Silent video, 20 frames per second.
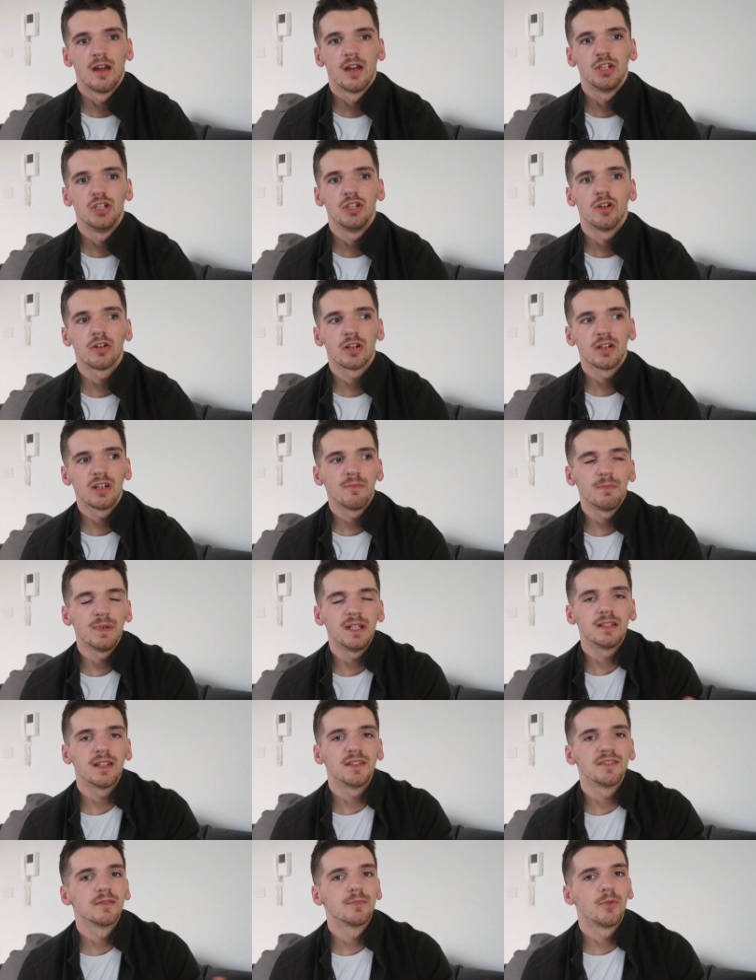you're going to be
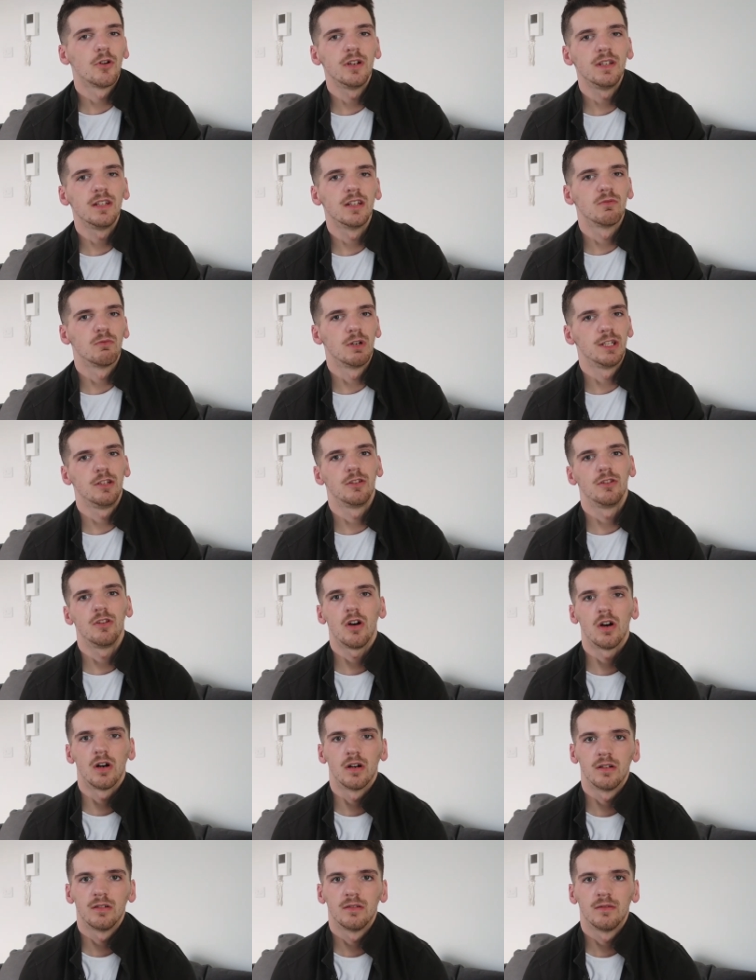disappointed when you're
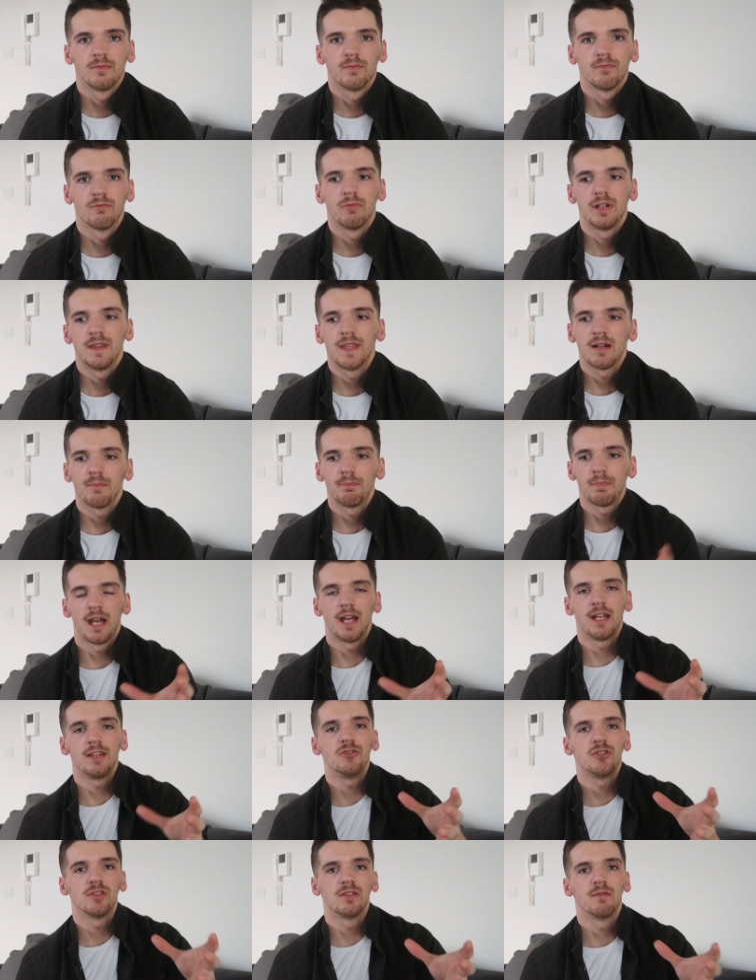not. When that
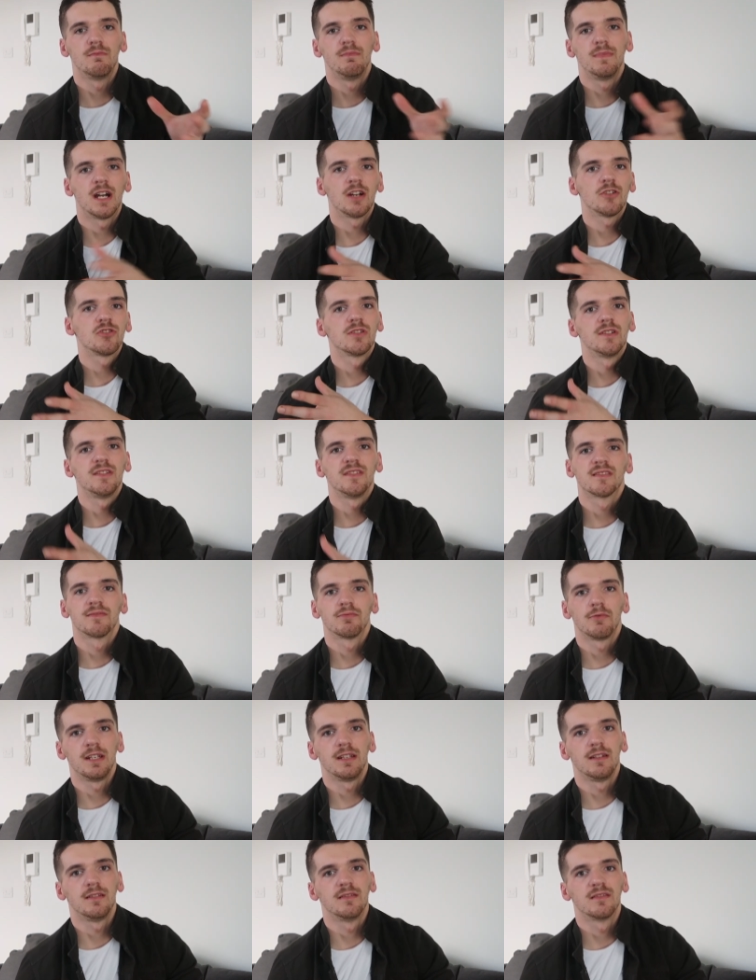pendulum naturally
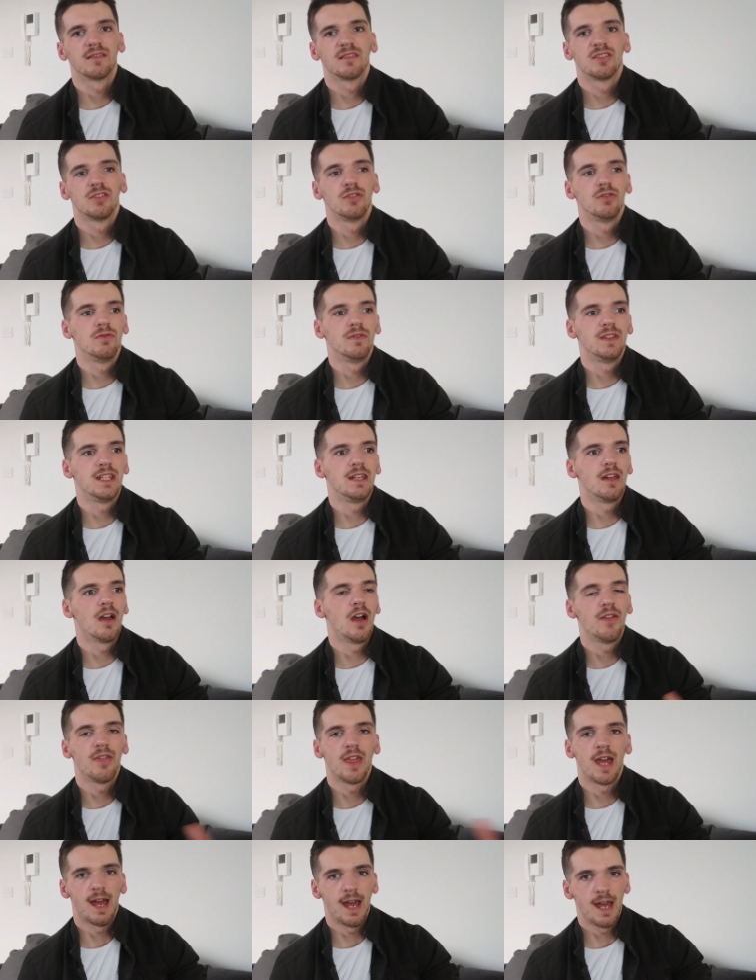swings to the
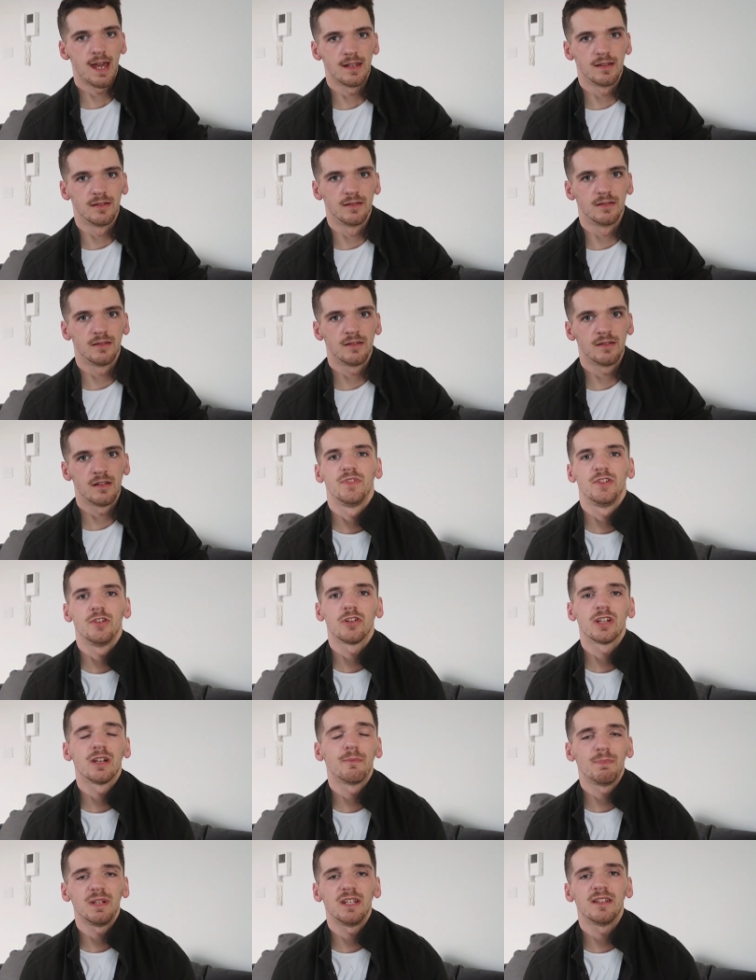other end, you're
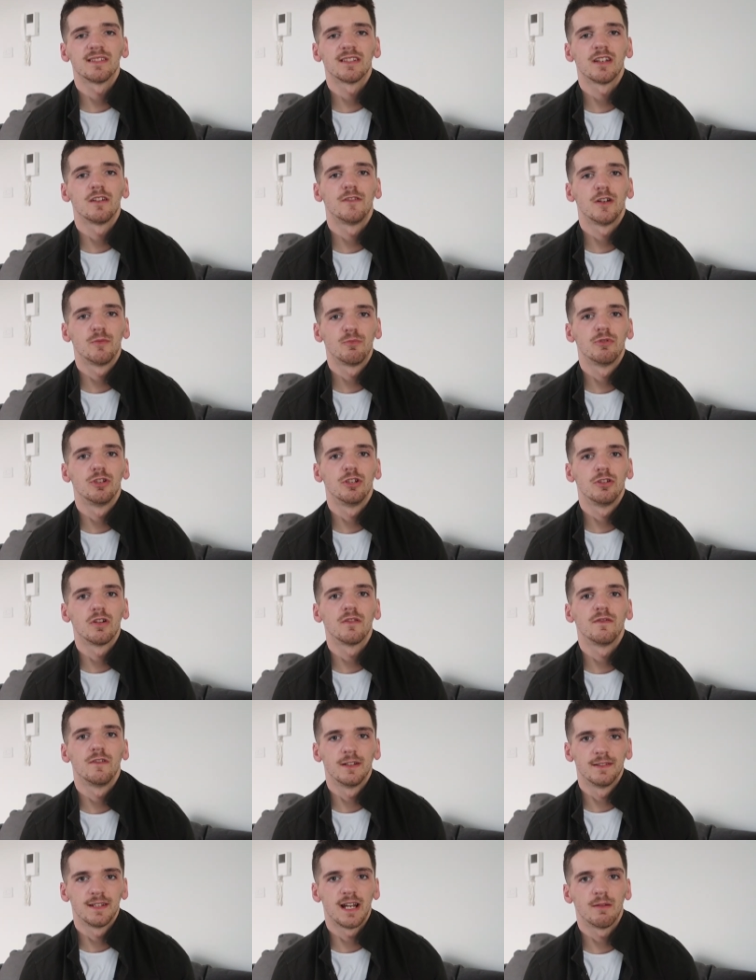going to beat yourself up when you're not
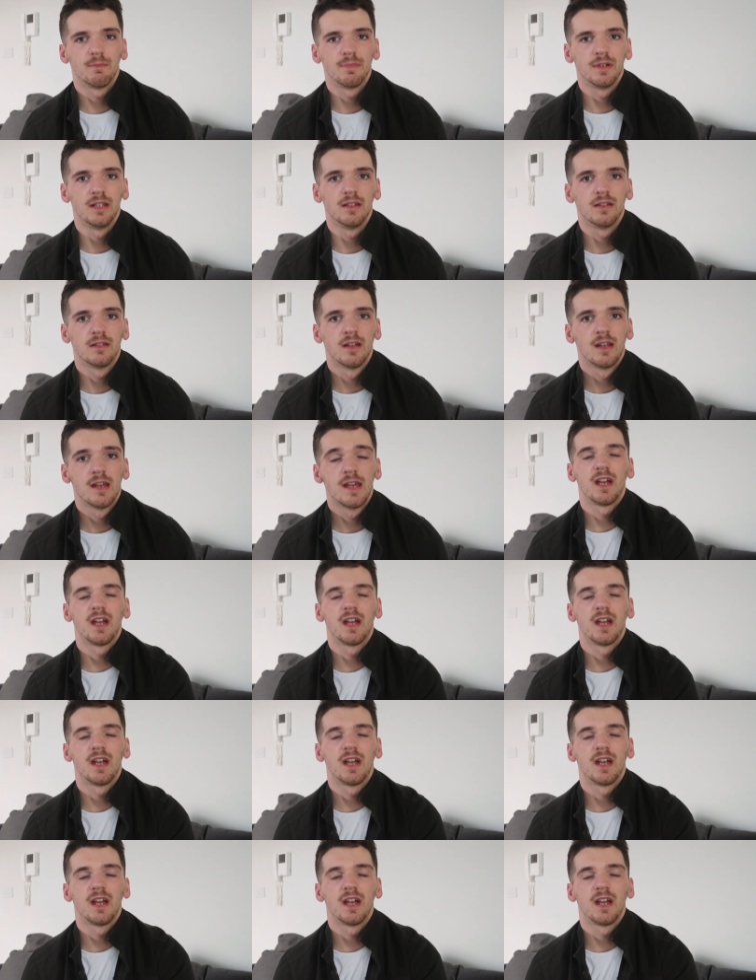feeling happy.